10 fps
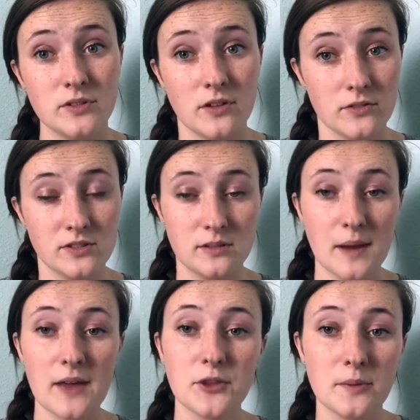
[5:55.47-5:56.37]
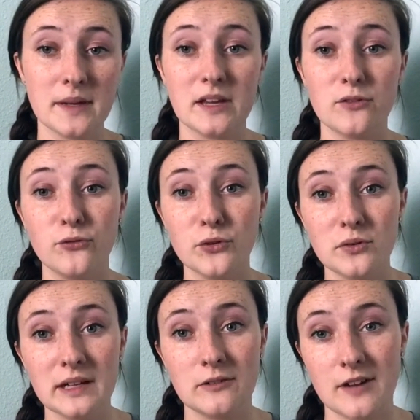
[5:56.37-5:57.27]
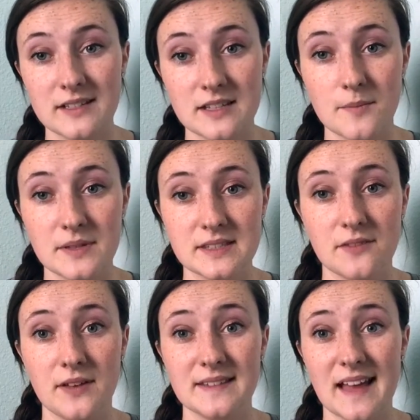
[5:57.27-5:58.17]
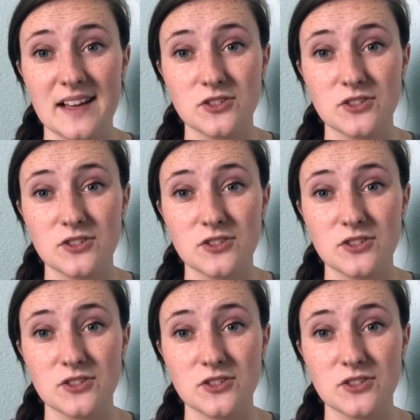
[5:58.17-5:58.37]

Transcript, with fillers: to go to the bathroom and get food and rest up and stuff like that.